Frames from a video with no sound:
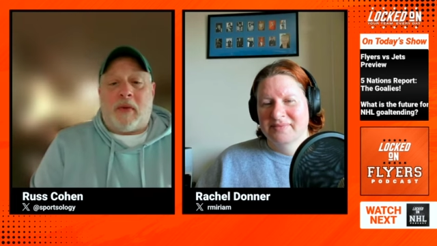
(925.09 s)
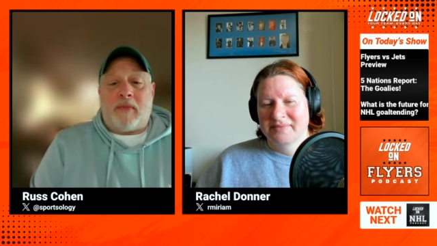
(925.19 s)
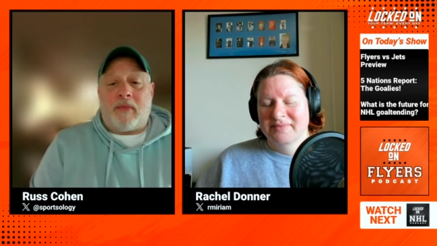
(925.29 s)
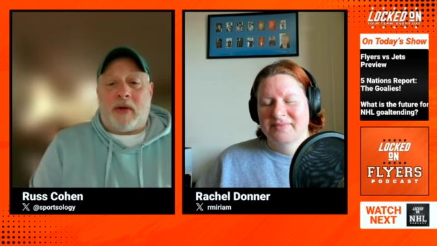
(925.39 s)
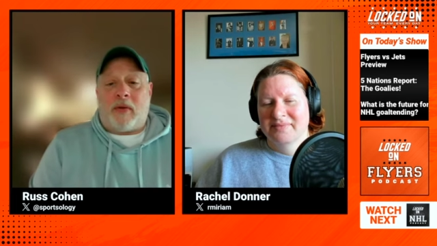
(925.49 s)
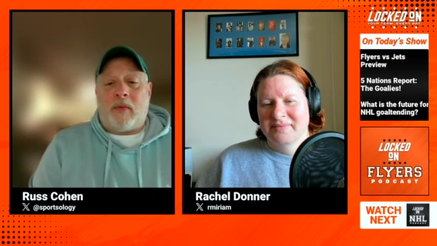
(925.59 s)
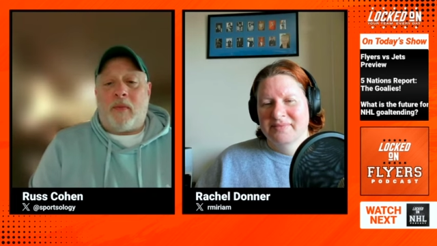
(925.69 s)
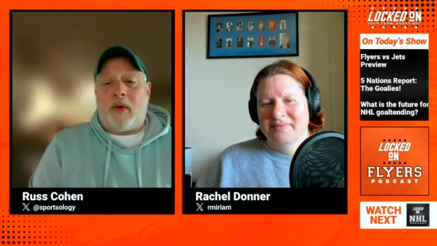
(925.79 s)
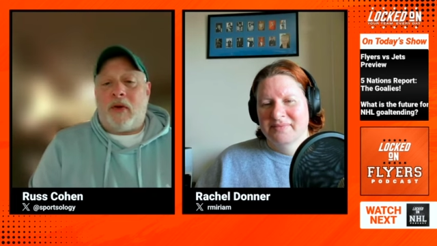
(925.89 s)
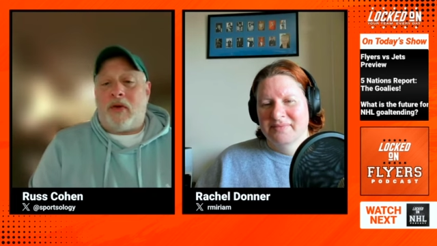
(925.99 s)
Speaker 1: I'm, you know,
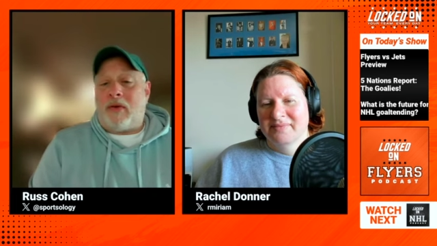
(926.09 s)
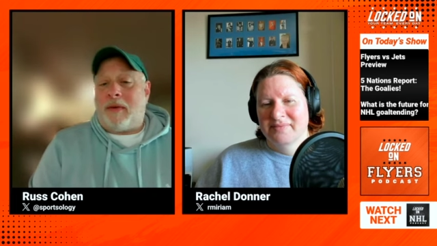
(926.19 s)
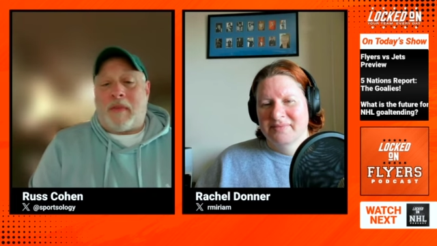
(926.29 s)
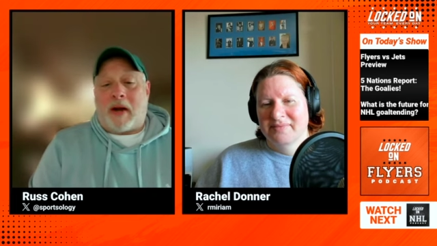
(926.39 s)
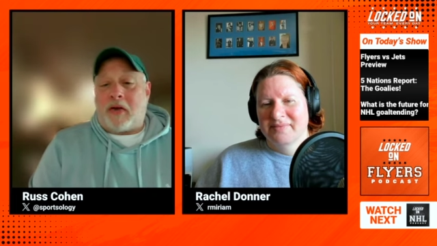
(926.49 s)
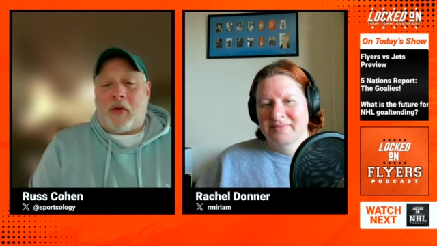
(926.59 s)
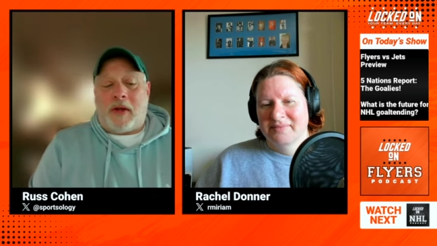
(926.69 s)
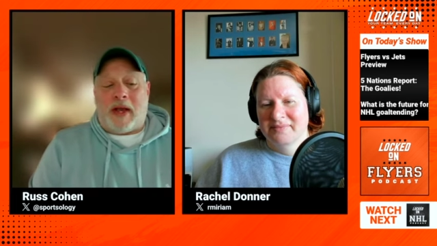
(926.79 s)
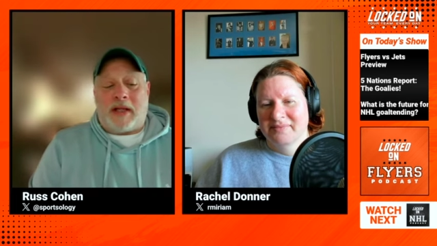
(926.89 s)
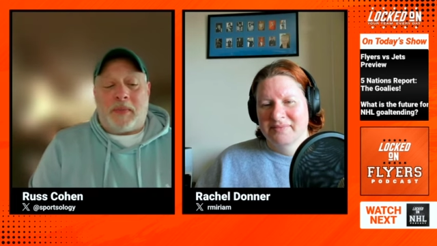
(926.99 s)
I'm not a
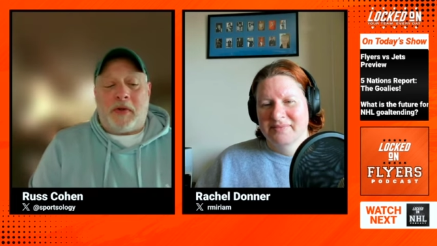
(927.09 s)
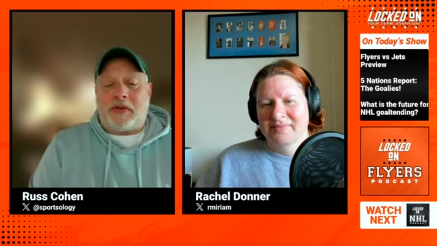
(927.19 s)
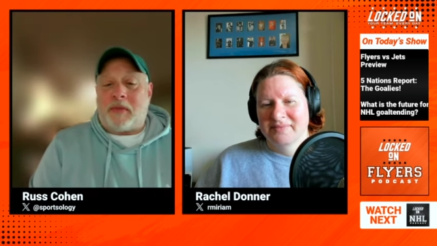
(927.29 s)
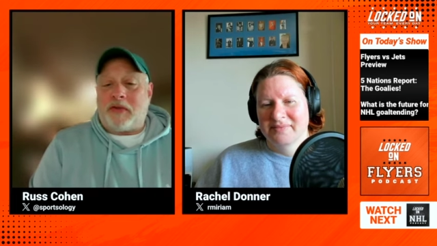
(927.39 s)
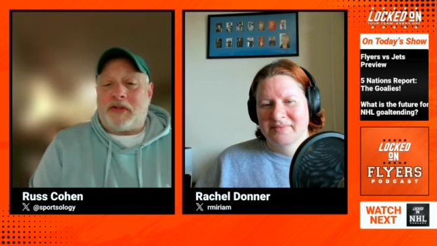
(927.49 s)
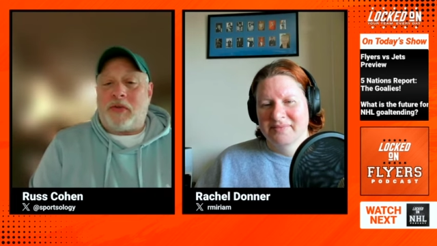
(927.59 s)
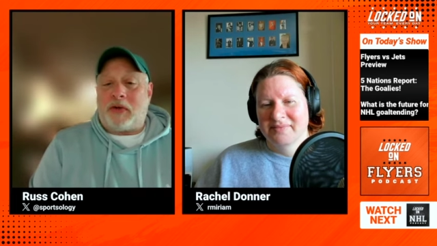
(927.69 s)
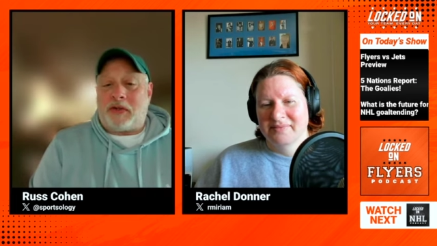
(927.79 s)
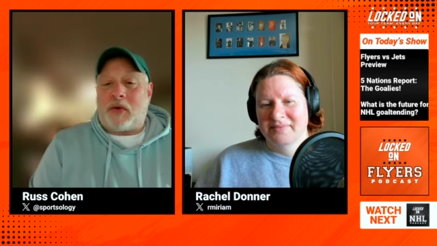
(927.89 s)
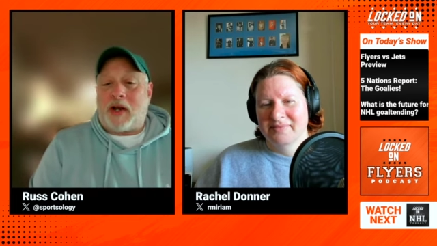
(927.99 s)
goalie expert, so I'm just sort of
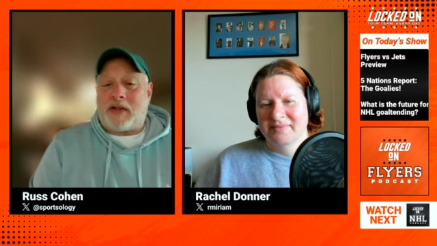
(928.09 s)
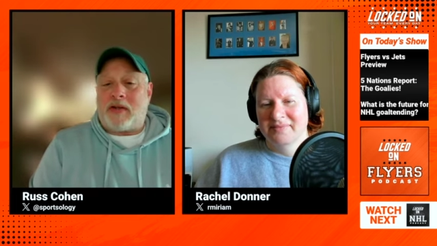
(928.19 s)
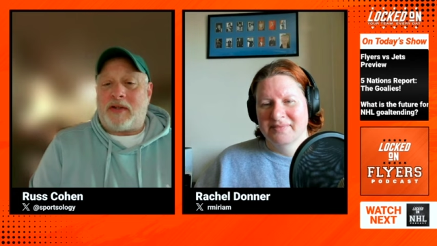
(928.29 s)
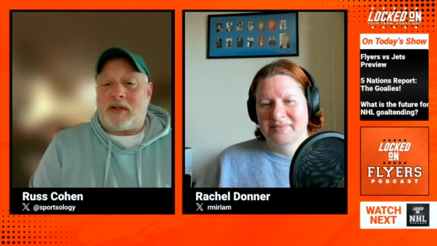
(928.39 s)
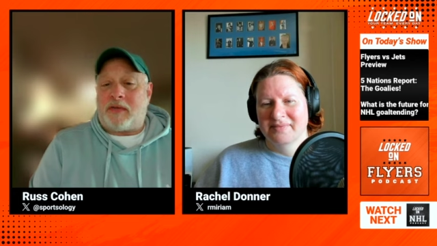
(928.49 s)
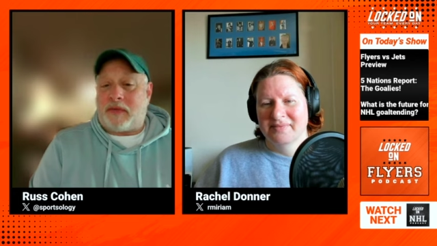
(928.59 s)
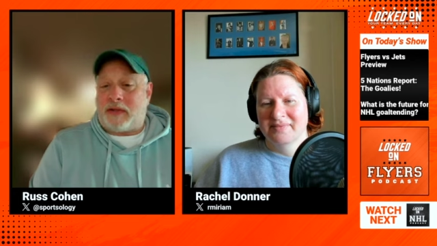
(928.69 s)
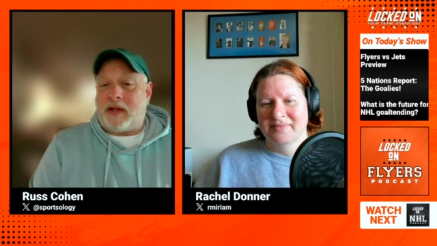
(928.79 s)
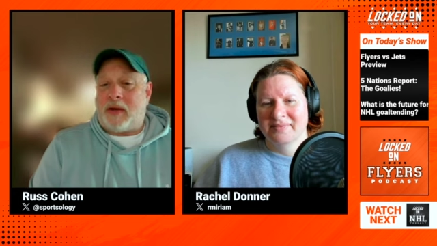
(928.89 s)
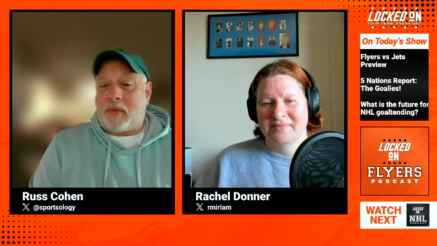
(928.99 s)
scratching the surface
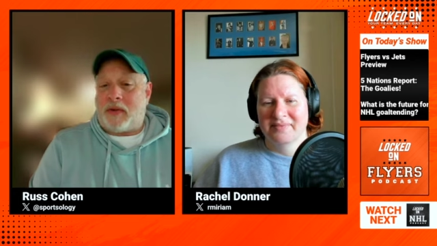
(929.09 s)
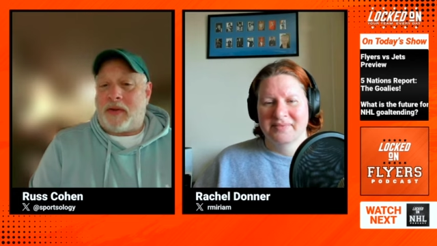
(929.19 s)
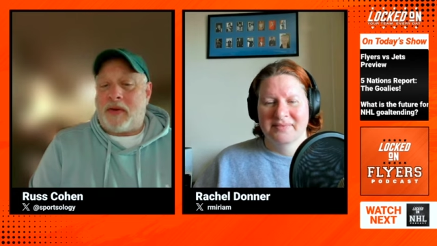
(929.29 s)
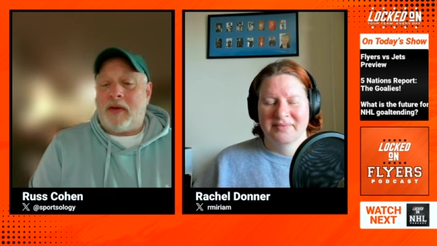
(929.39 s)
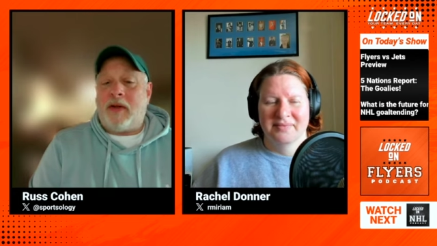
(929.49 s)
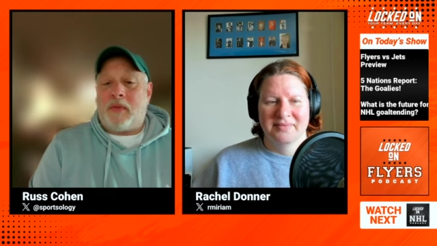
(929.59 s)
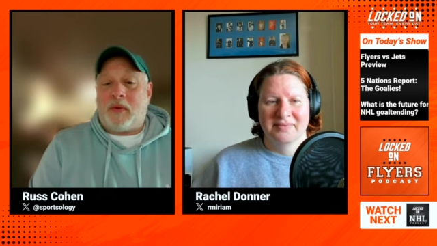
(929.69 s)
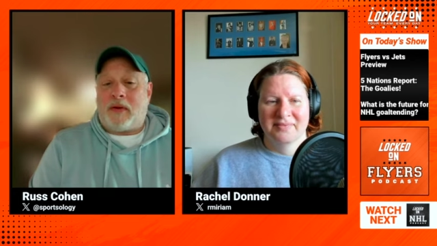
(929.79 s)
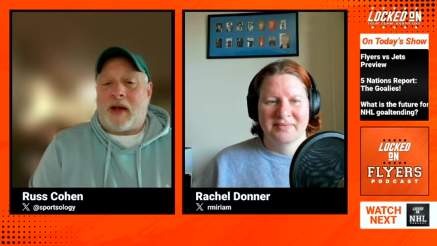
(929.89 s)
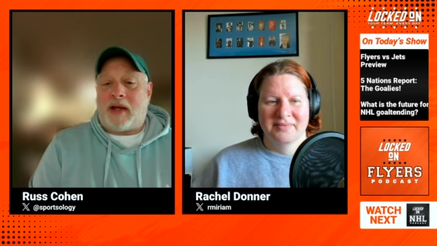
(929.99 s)
now with
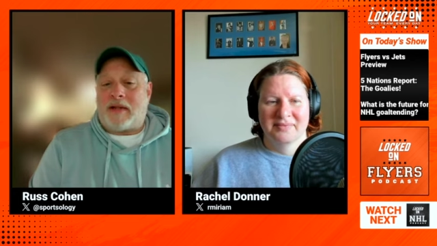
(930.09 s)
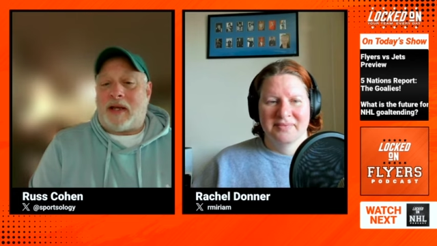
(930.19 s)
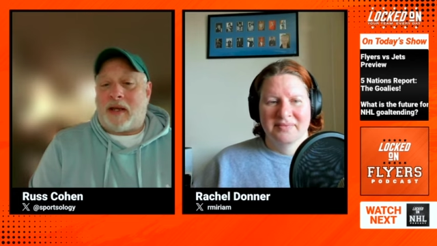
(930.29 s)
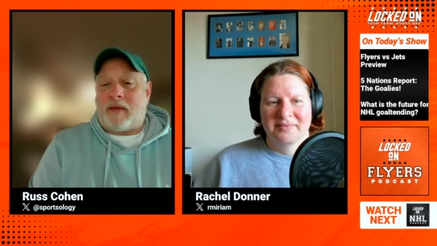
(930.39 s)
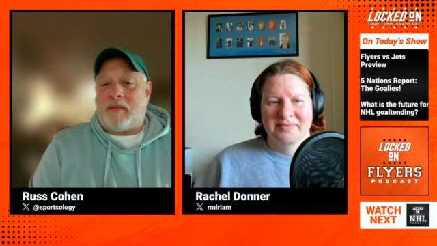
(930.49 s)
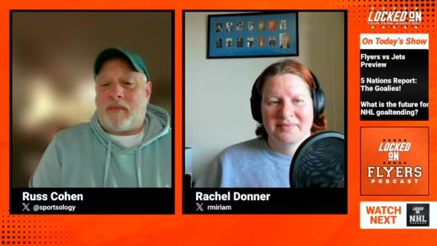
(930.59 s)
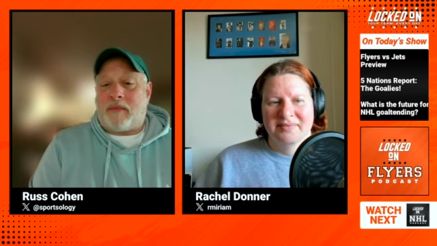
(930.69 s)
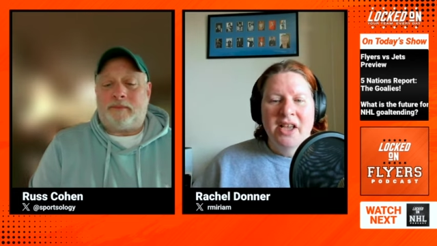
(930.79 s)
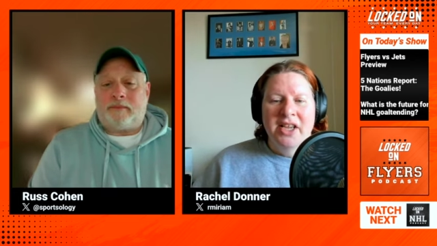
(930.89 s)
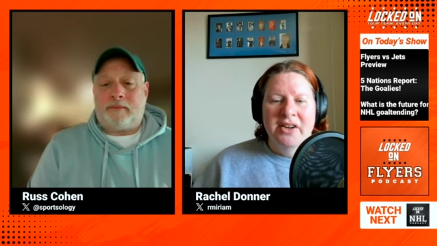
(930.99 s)
with guys like him
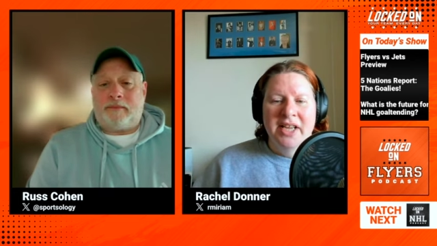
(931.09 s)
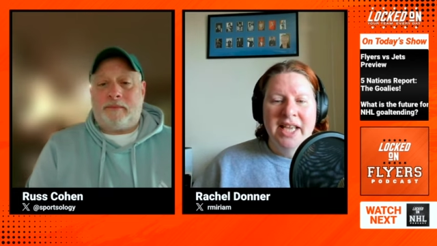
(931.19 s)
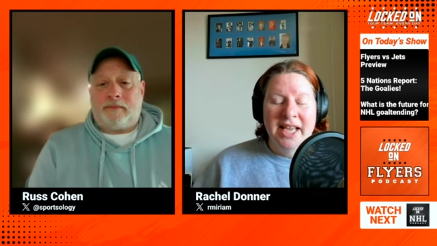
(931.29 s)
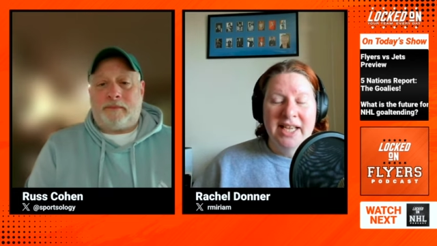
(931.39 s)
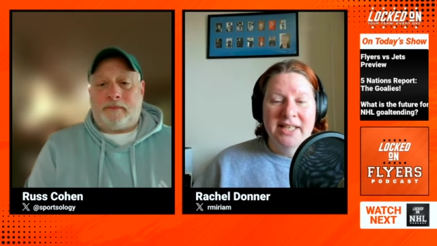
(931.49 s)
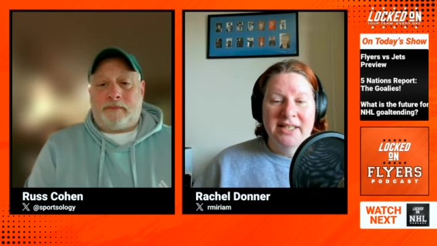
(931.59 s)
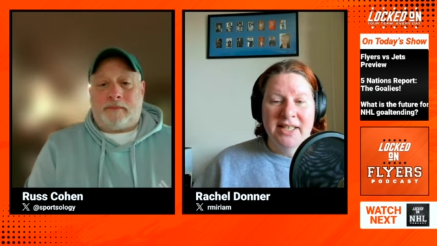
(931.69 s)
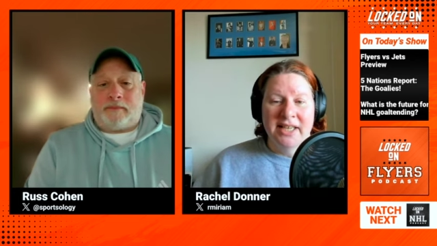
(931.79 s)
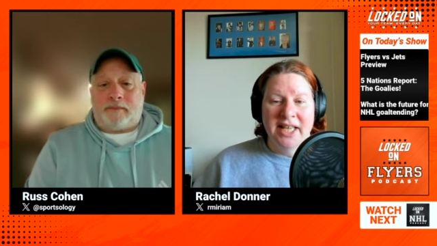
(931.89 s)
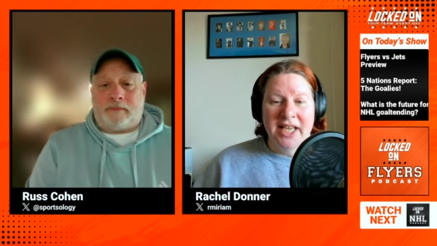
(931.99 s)
Speaker 2: you know, he is
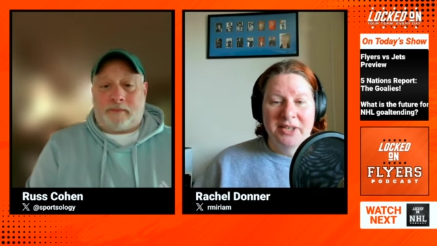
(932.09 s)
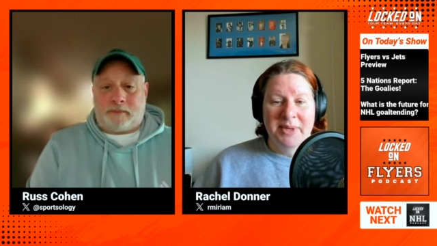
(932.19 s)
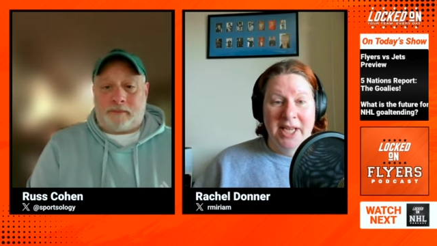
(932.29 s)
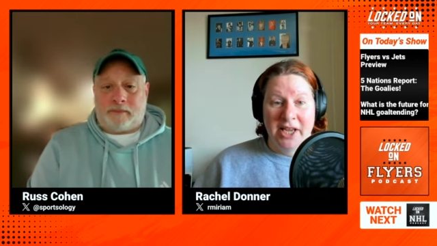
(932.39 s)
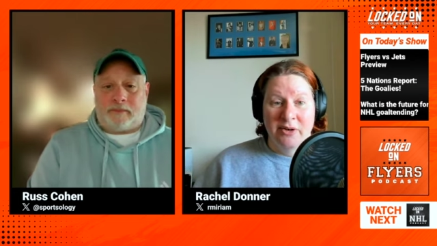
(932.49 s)
in the HPK